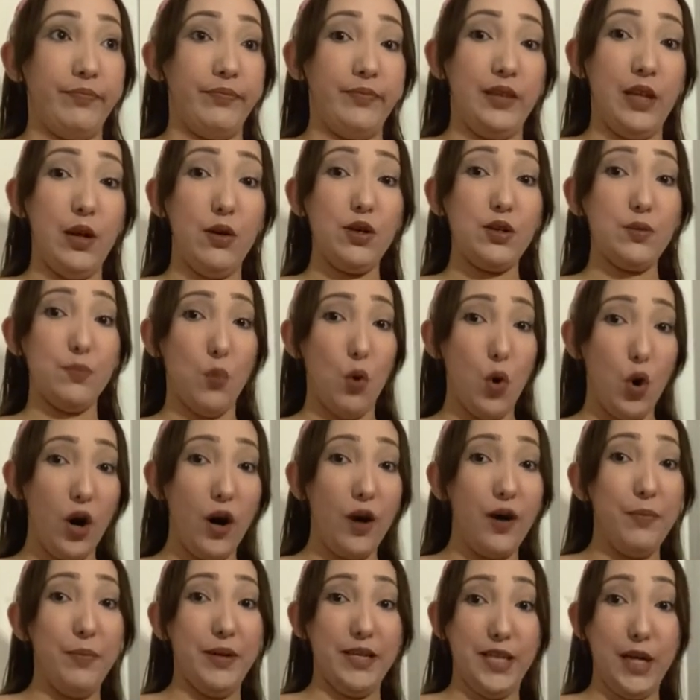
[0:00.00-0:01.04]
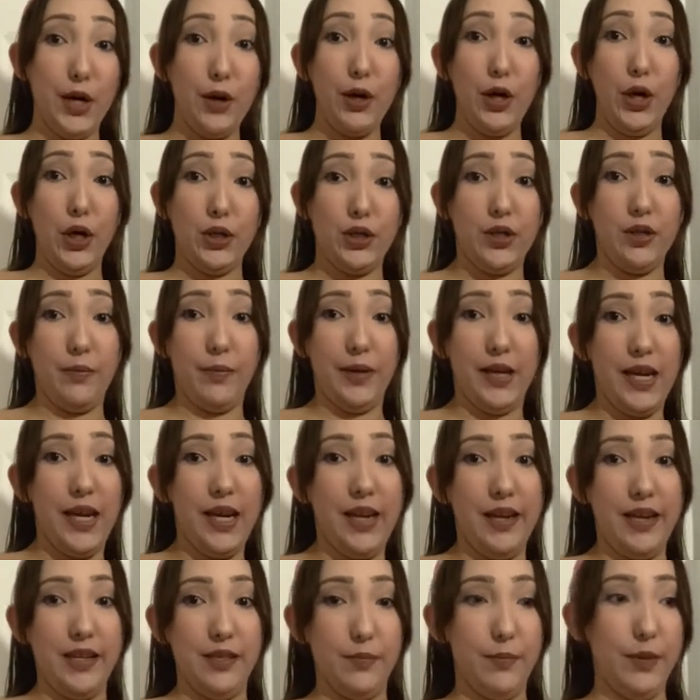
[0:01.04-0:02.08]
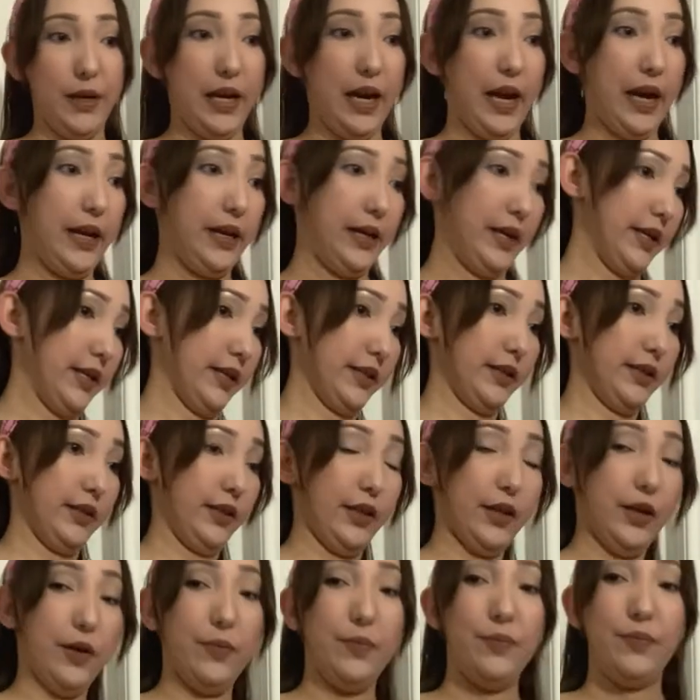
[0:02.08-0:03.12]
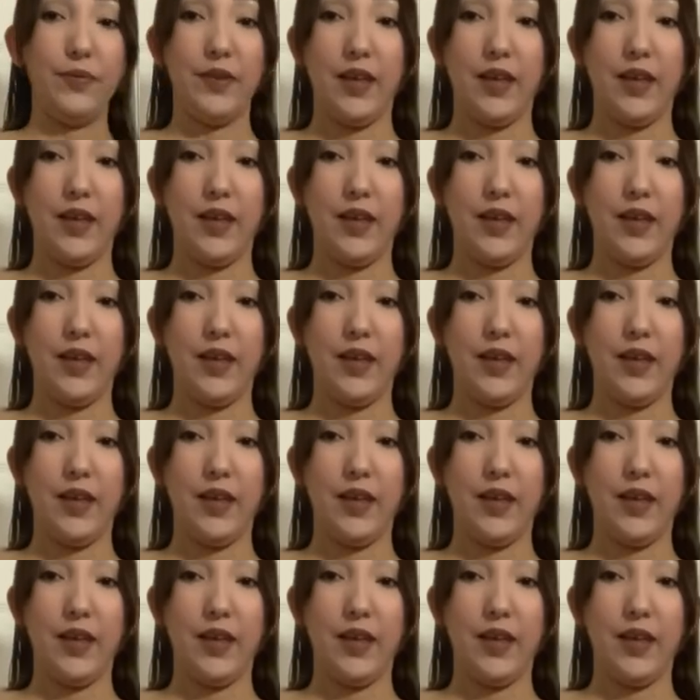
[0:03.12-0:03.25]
there was more material to the bikinis, but I guess, you know.